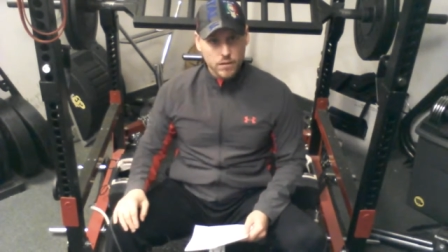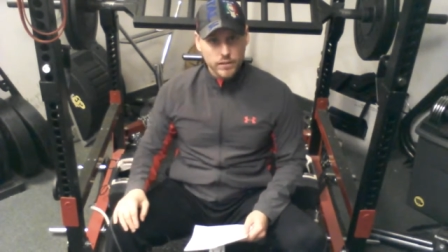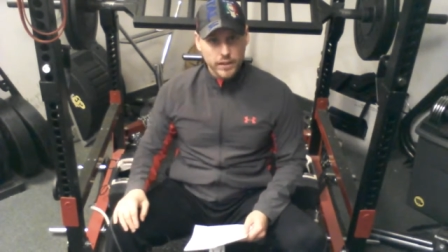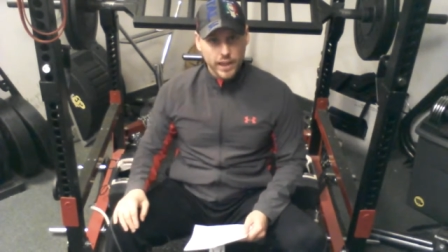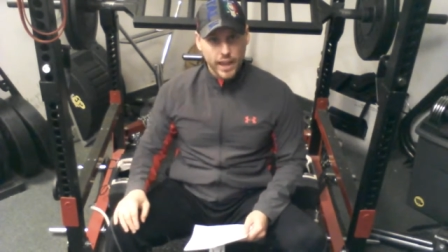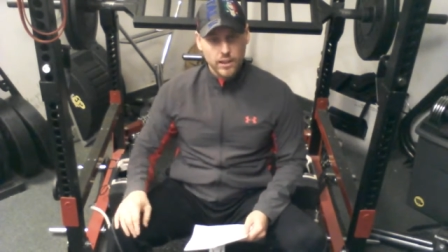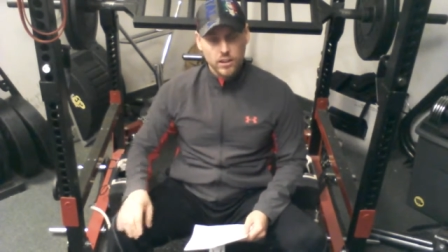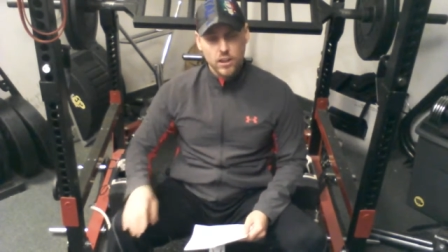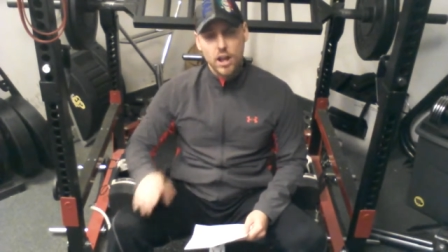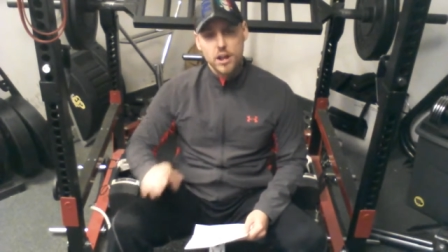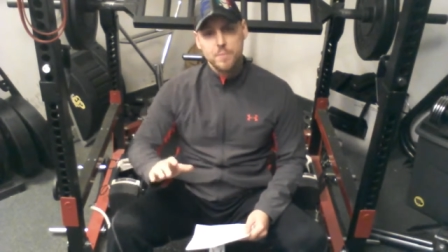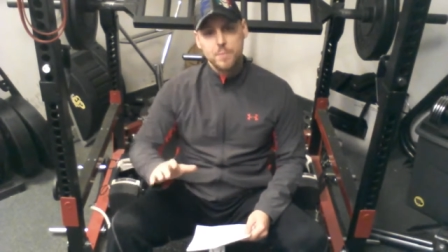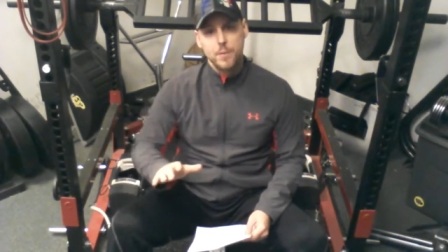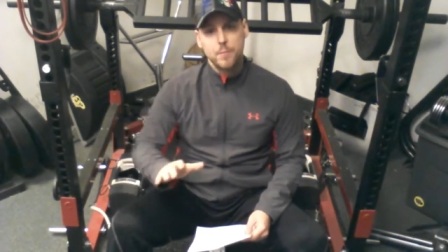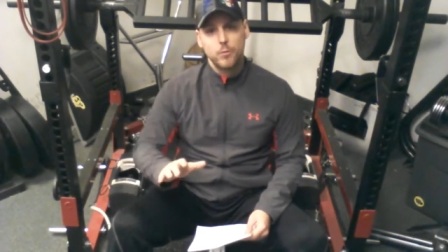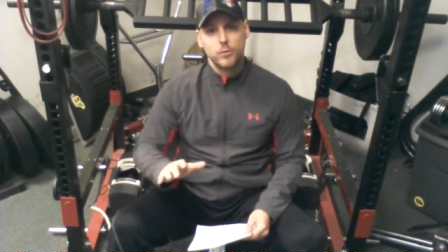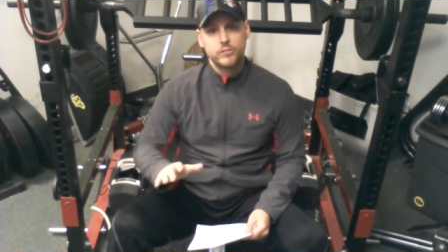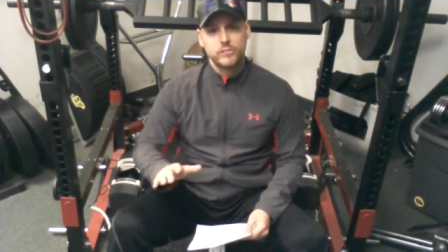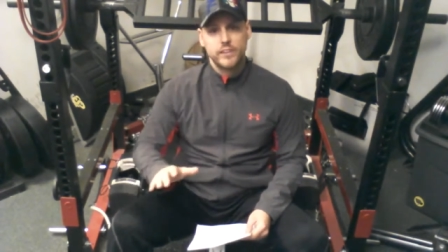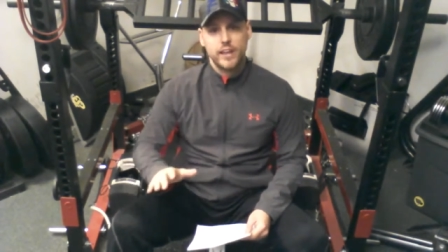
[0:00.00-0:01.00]
Okay, a lot of
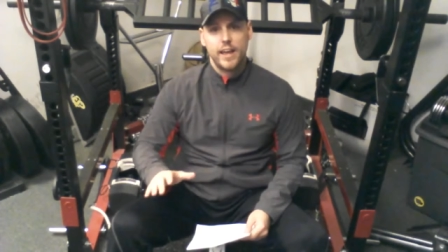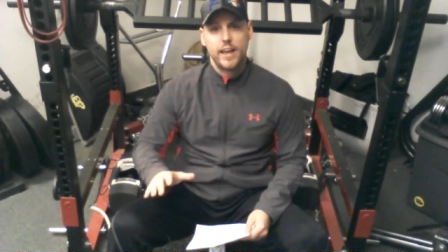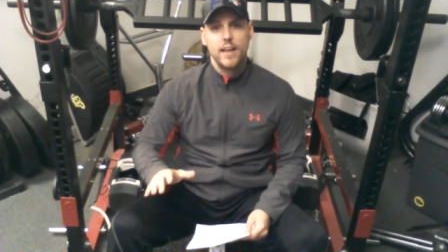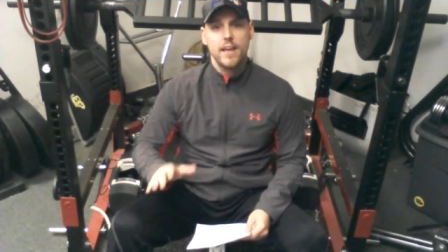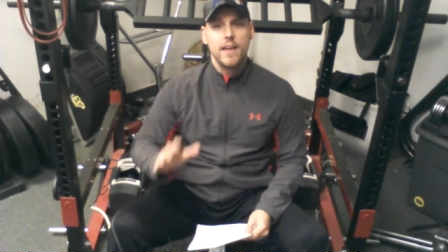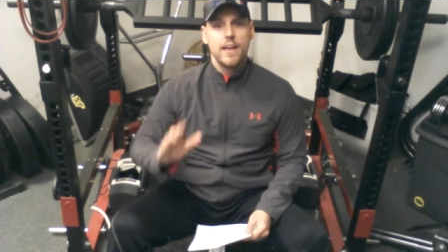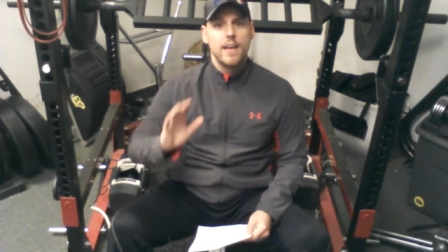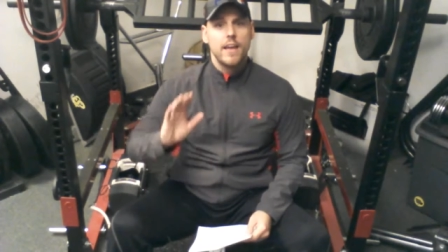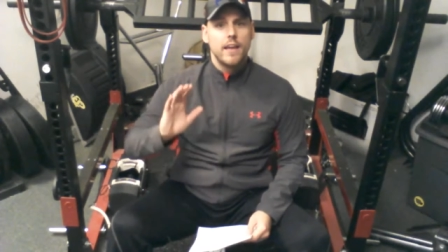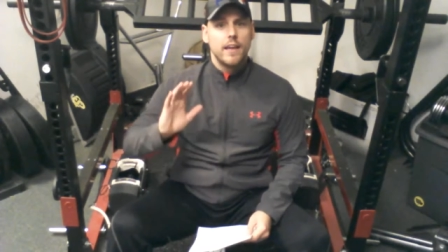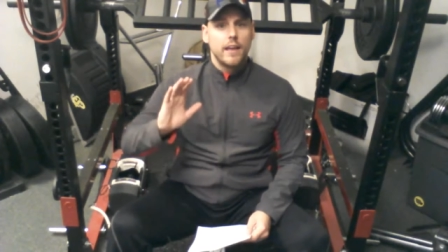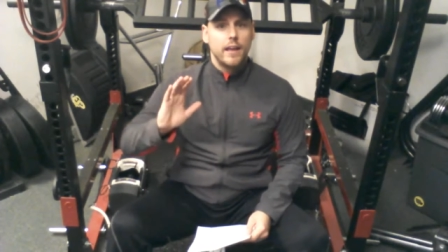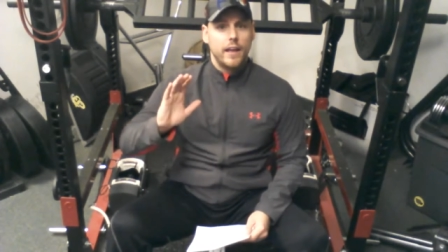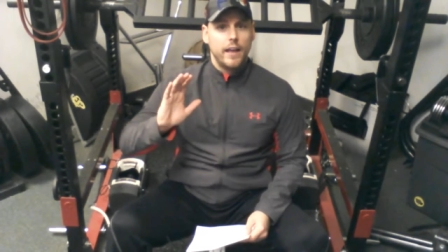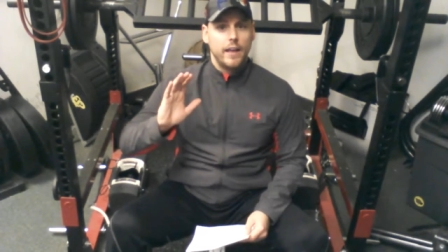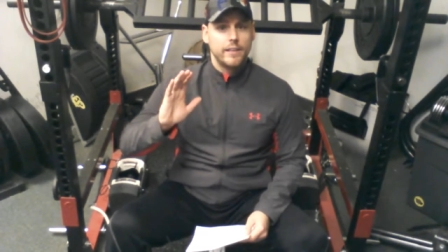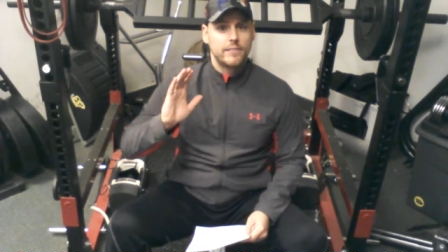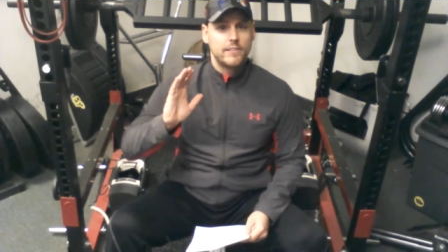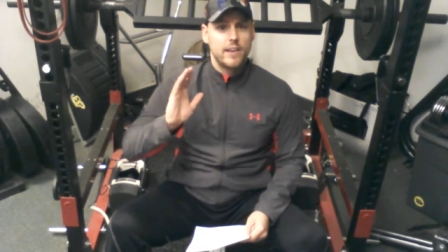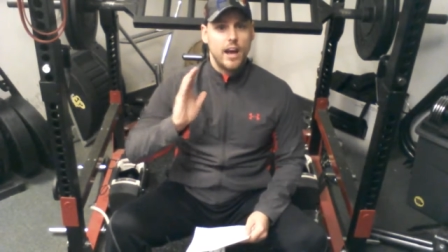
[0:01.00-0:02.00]
people say
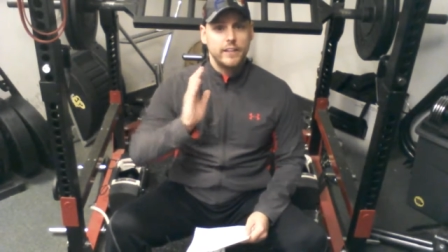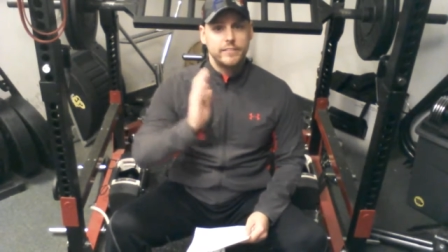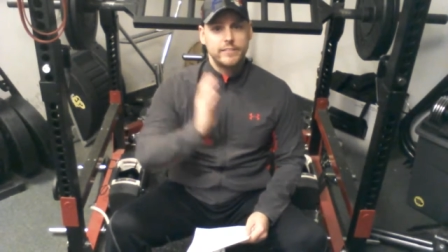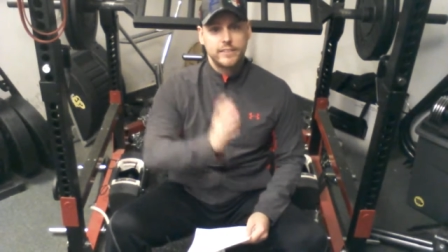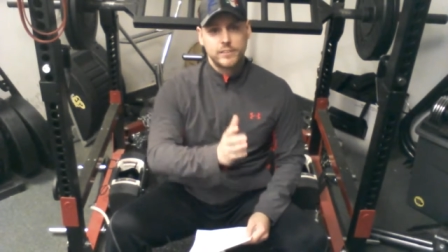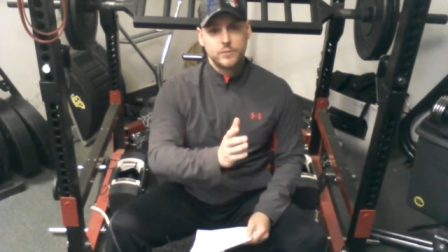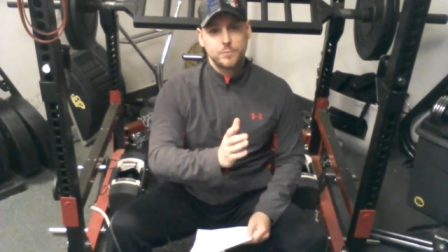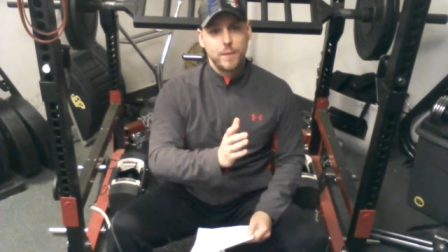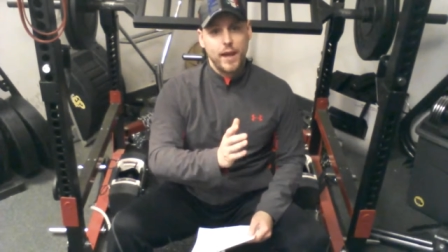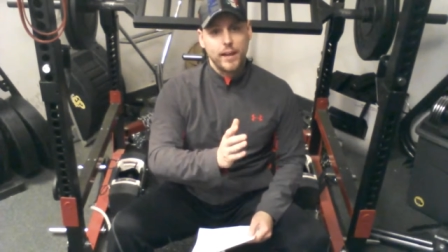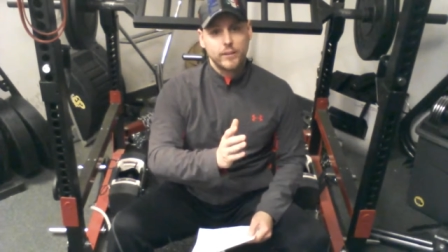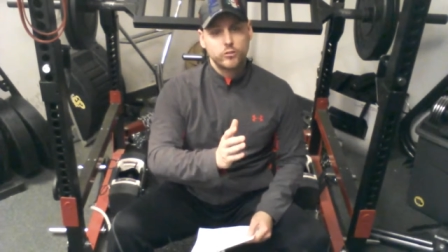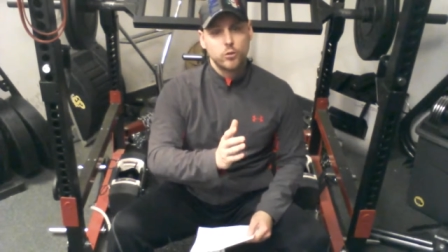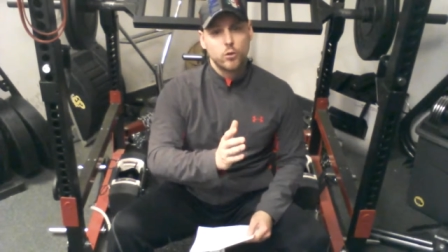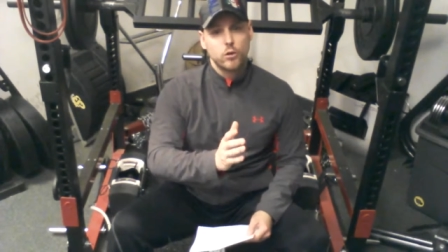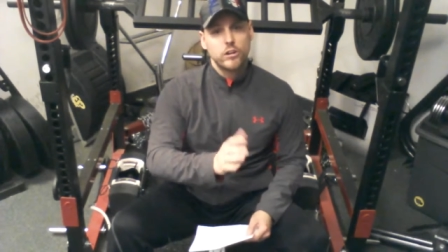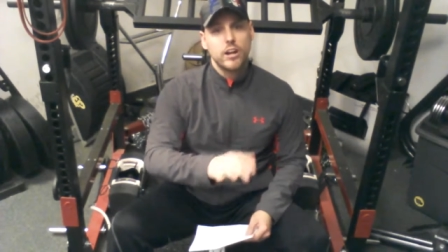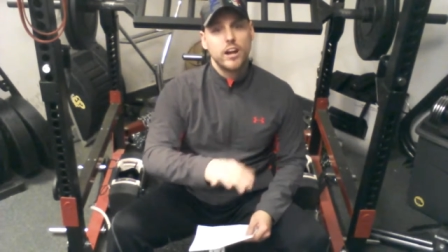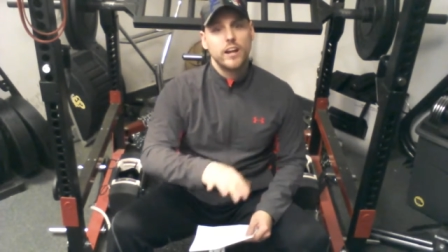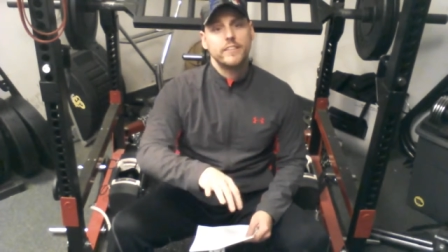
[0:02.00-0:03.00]
it's got Six Pack
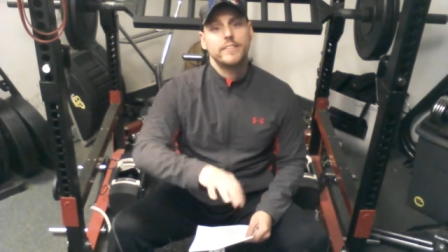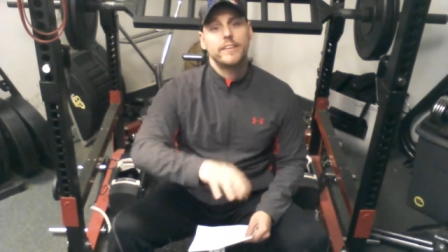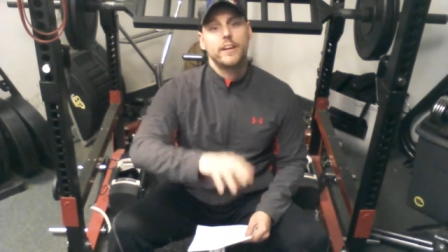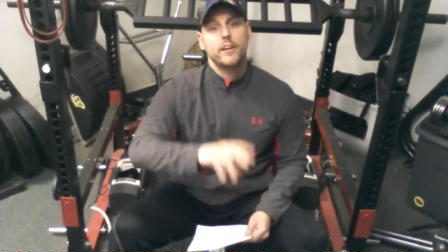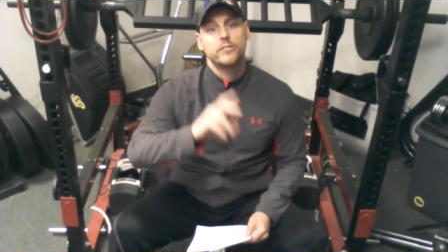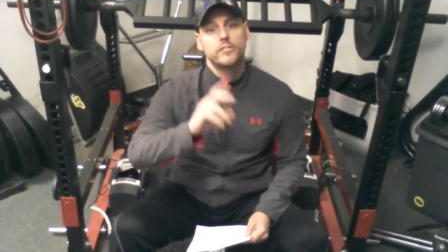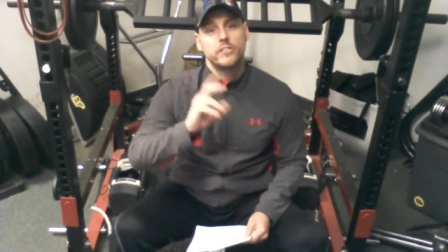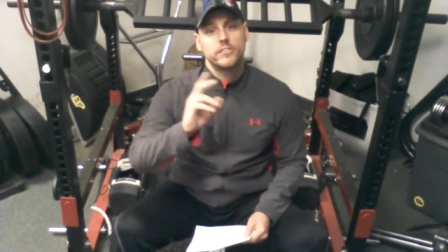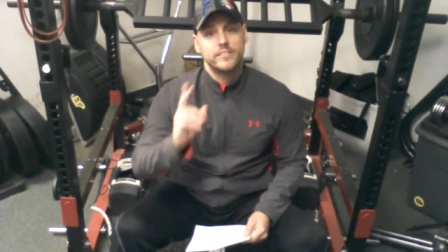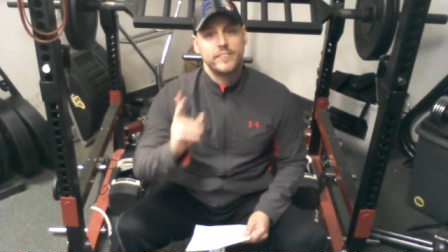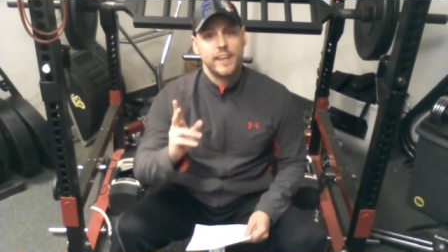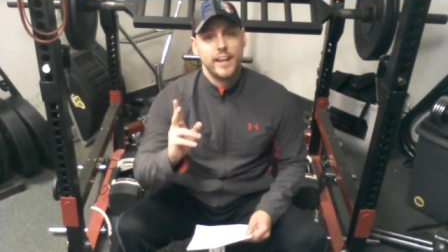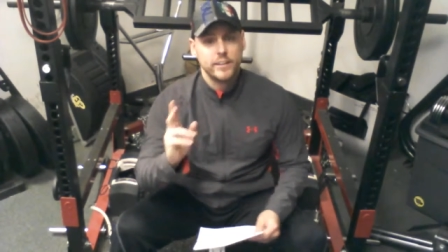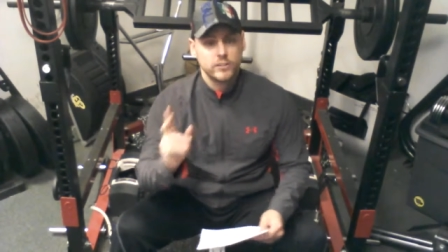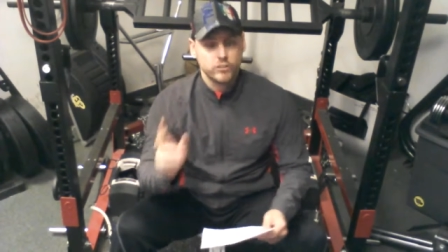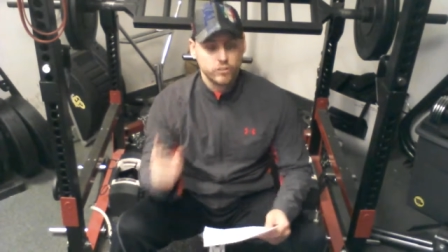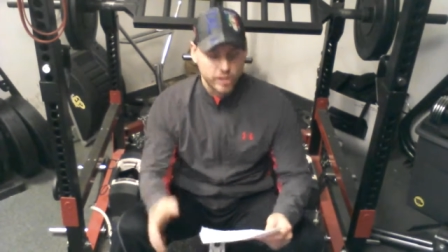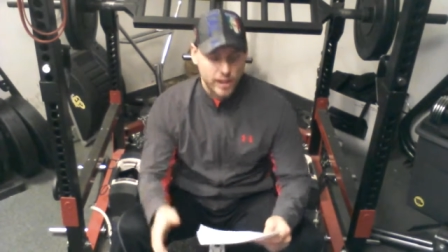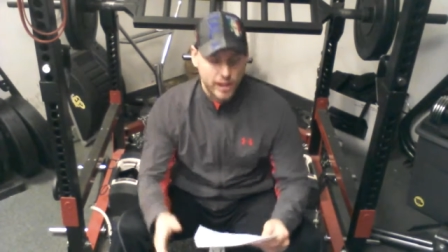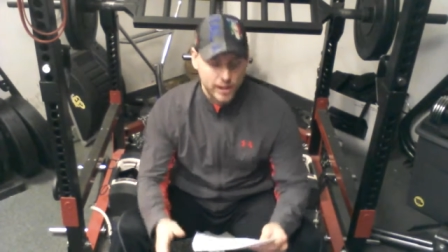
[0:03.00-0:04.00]
Shortcut. There is a
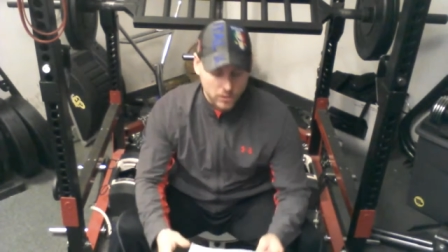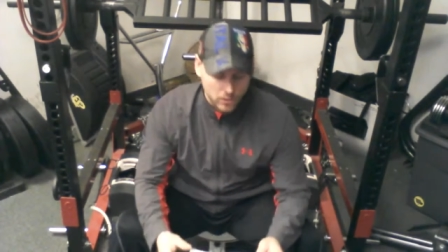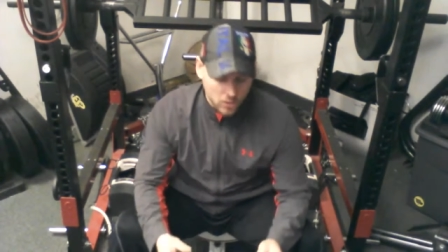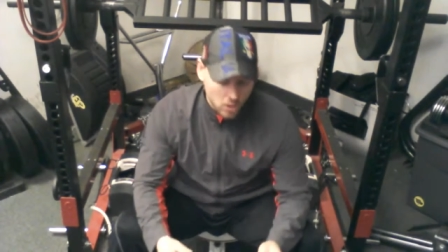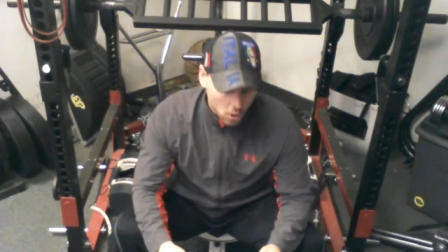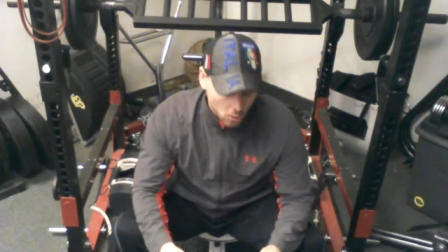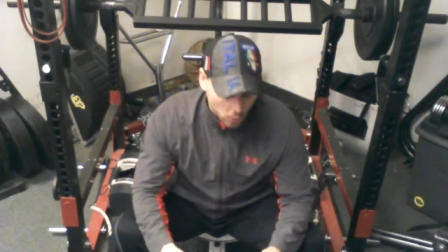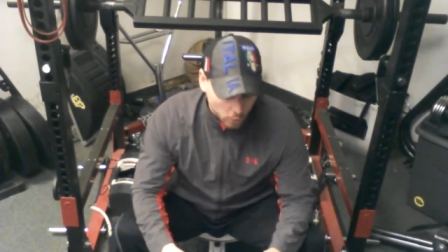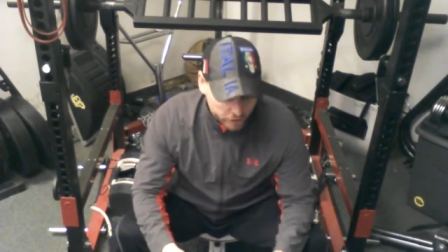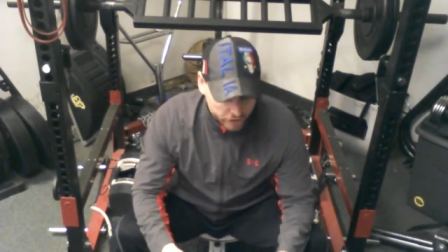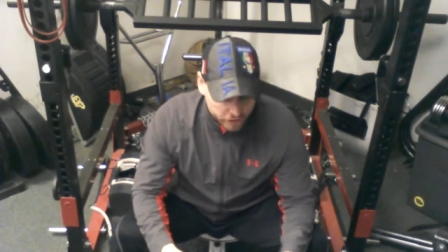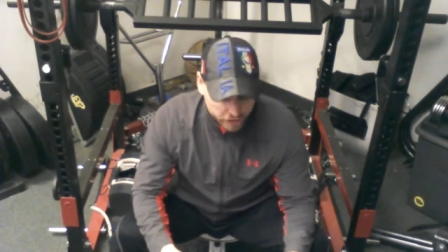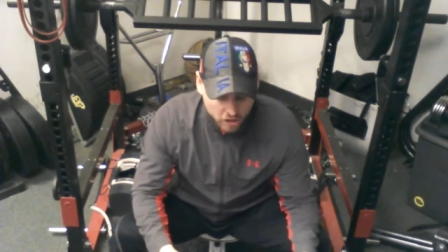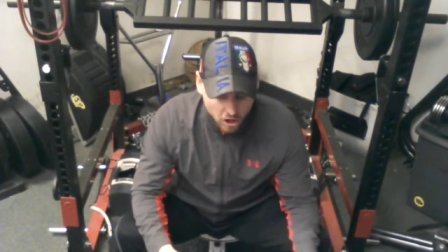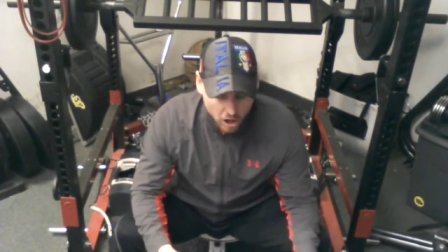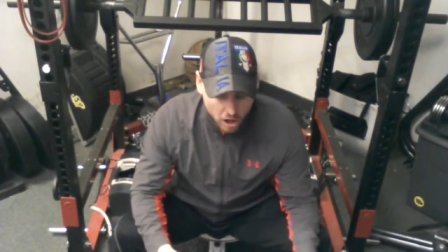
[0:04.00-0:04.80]
second channel which is